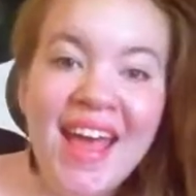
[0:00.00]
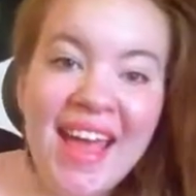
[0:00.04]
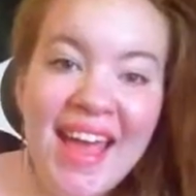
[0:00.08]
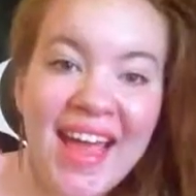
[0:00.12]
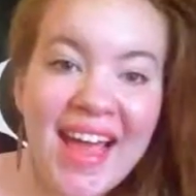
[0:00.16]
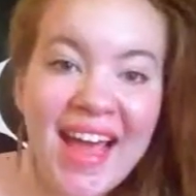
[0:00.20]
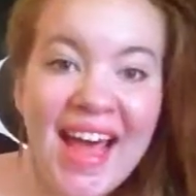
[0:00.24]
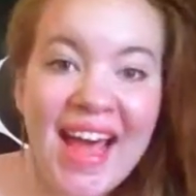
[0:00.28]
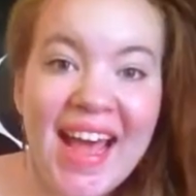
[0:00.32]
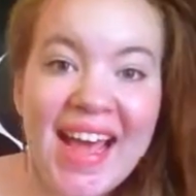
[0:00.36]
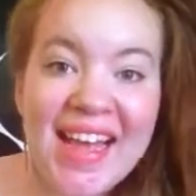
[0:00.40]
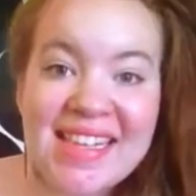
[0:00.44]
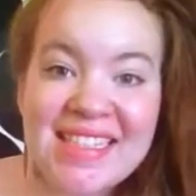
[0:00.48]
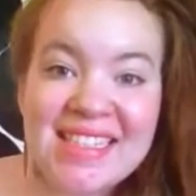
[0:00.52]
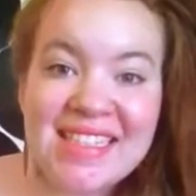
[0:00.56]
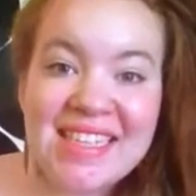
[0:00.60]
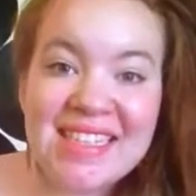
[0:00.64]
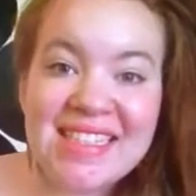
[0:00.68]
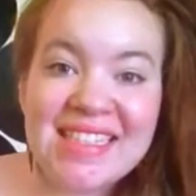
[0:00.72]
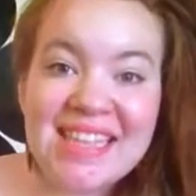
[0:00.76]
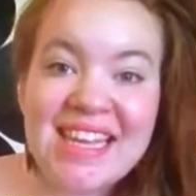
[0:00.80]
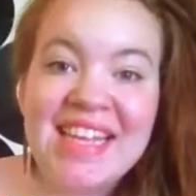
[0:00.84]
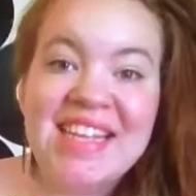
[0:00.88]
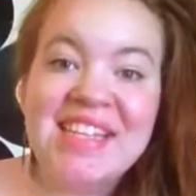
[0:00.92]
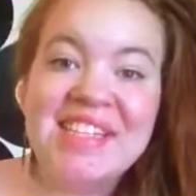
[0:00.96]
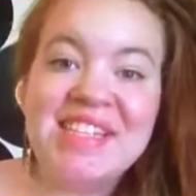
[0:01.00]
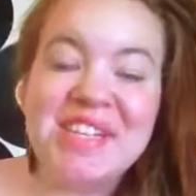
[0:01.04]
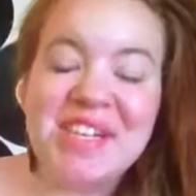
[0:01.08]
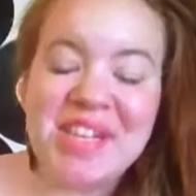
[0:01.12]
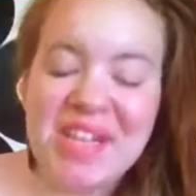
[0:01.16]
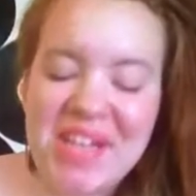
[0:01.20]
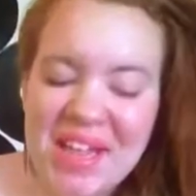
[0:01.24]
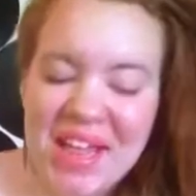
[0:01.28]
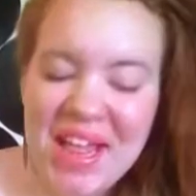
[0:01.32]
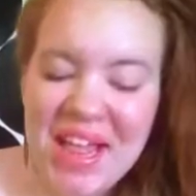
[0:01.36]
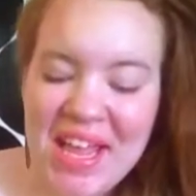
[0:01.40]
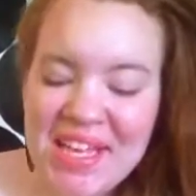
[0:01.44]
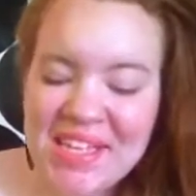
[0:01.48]
Hey guys, it's
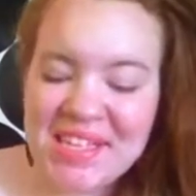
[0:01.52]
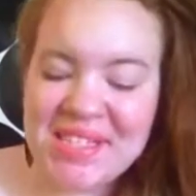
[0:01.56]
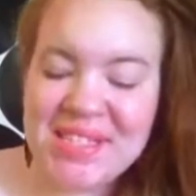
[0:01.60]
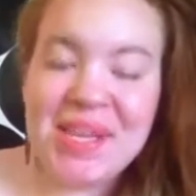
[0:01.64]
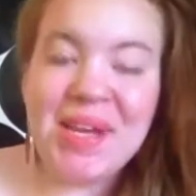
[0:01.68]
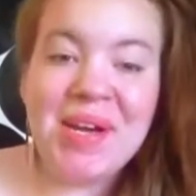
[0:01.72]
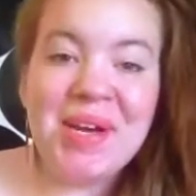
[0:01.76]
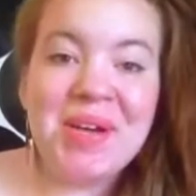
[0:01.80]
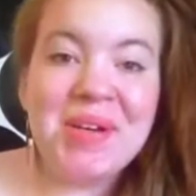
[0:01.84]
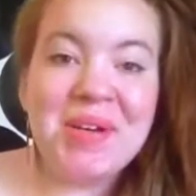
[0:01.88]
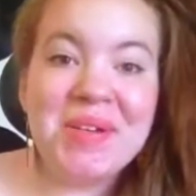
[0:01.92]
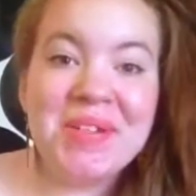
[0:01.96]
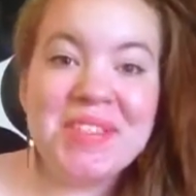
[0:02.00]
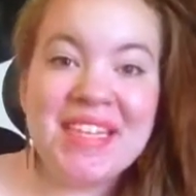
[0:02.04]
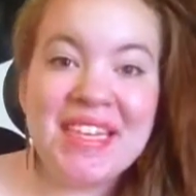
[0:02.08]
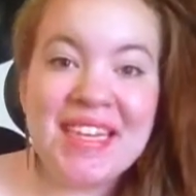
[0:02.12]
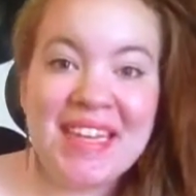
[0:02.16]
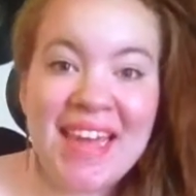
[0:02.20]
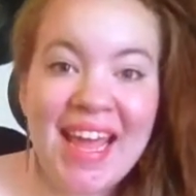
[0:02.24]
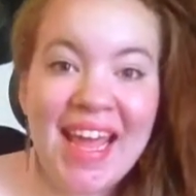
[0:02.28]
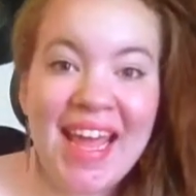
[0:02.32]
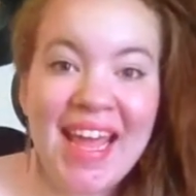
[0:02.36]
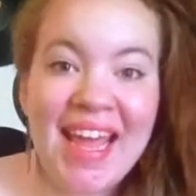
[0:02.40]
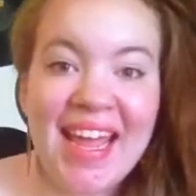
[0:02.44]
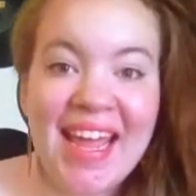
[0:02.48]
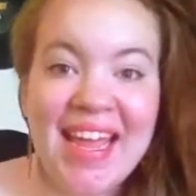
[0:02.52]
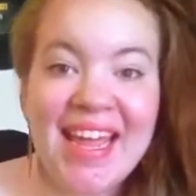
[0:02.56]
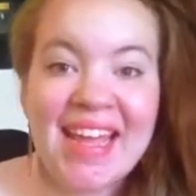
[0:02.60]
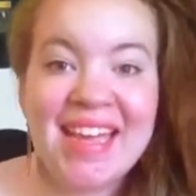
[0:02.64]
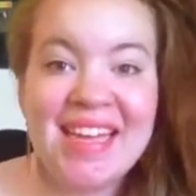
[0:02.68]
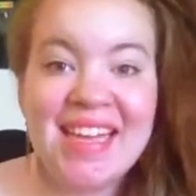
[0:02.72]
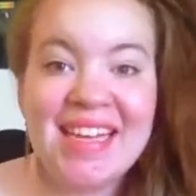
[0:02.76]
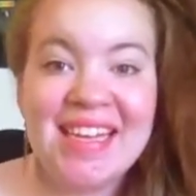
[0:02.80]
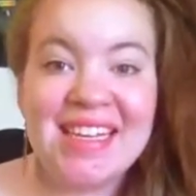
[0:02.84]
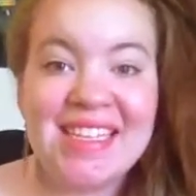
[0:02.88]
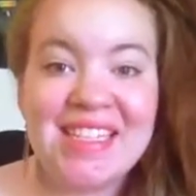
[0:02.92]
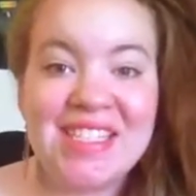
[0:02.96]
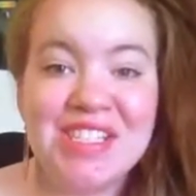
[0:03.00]
Angel. So today
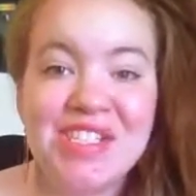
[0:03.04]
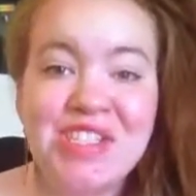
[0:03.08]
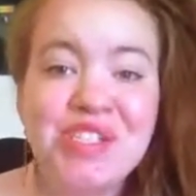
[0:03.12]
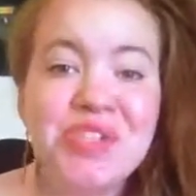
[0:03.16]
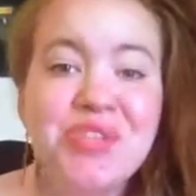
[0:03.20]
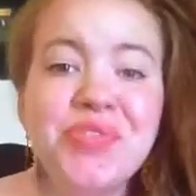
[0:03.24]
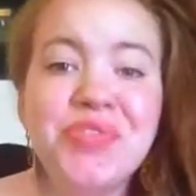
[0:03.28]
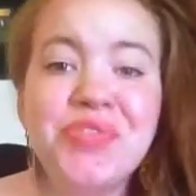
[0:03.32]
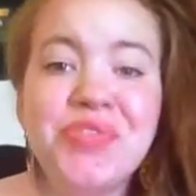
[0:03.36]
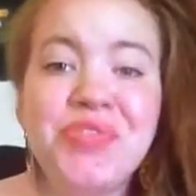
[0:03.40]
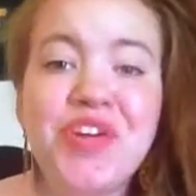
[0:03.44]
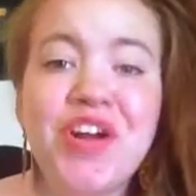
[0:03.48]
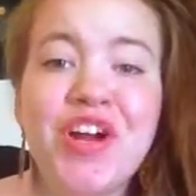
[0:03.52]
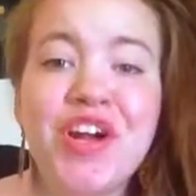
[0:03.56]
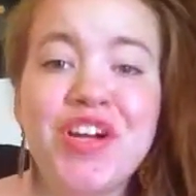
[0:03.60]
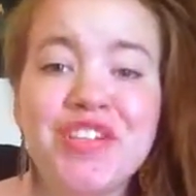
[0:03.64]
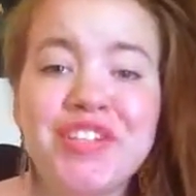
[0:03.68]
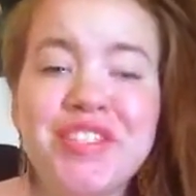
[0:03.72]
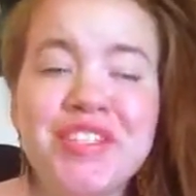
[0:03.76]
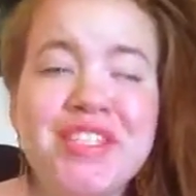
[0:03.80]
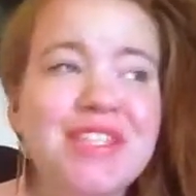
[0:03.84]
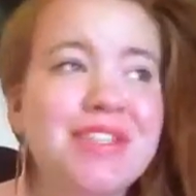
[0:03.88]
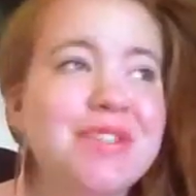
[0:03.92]
is June 1st.